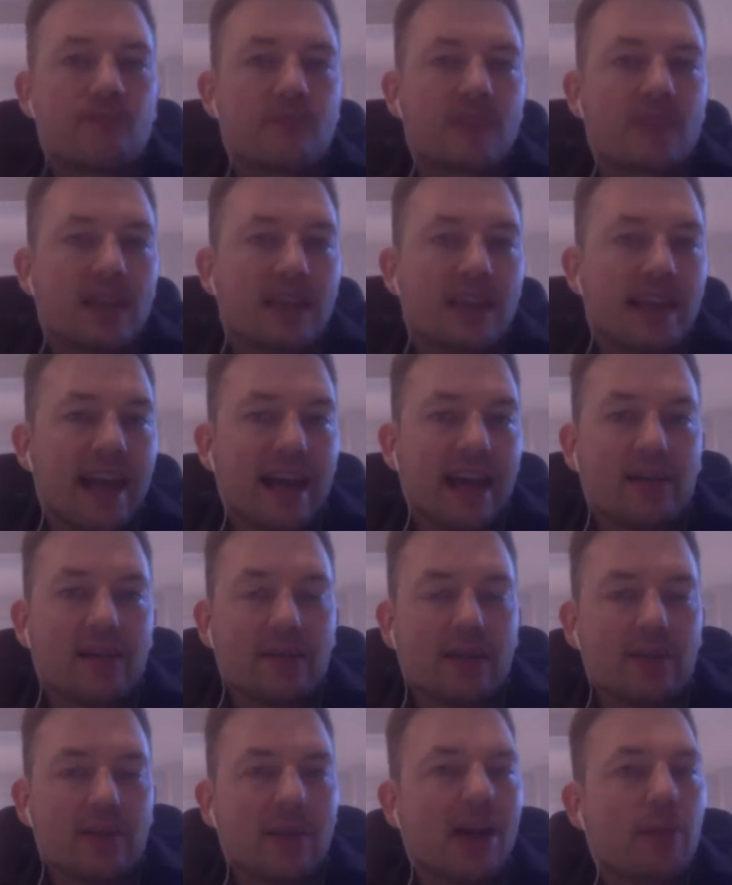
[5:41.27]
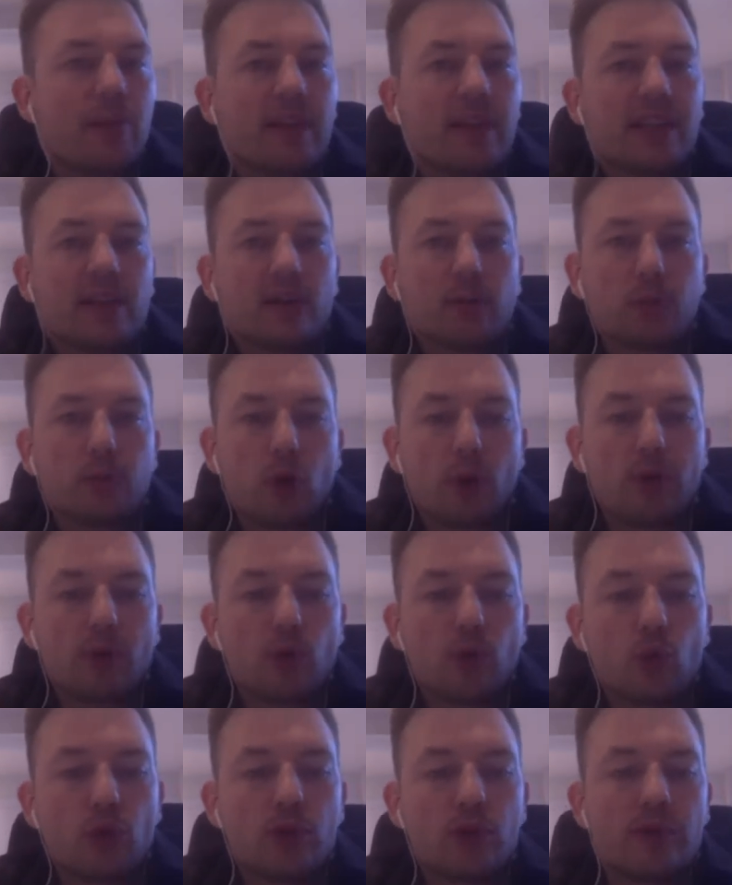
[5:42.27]
Yeah, in my opinion, it probably
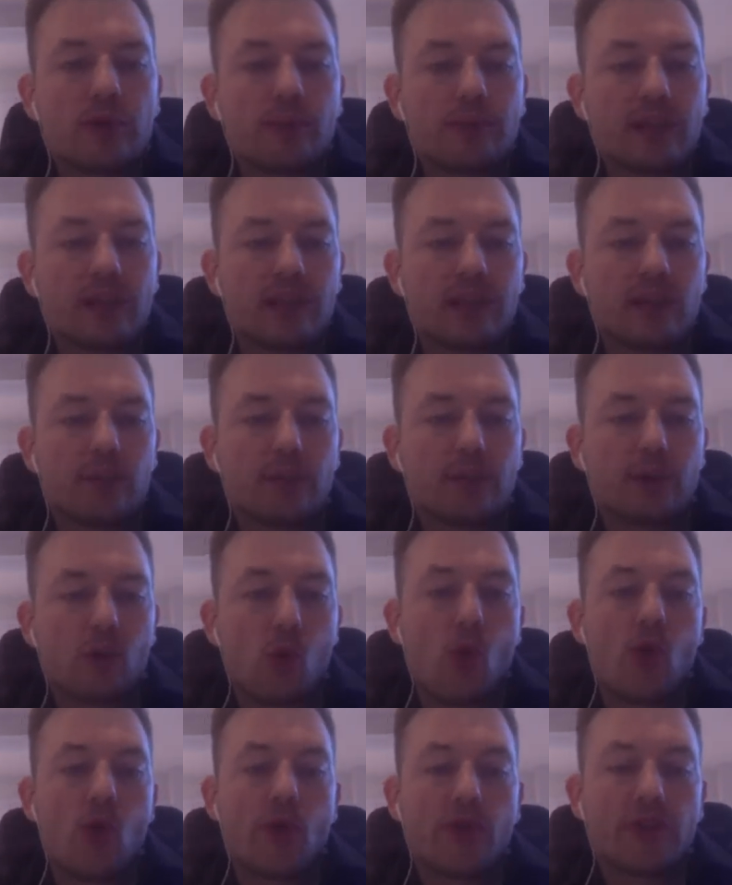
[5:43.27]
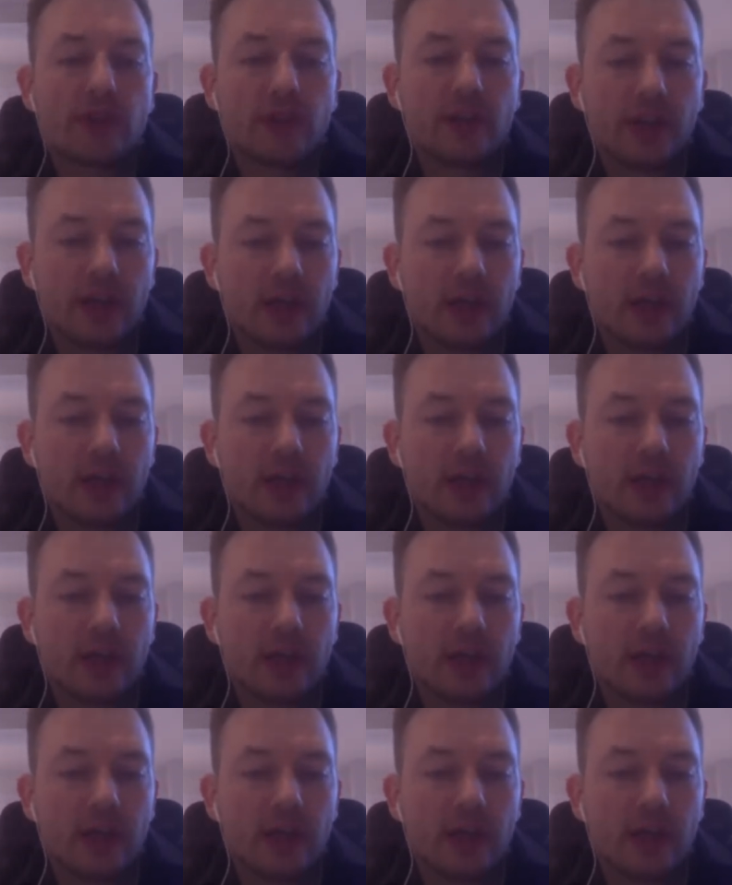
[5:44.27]
wouldn't be worth it.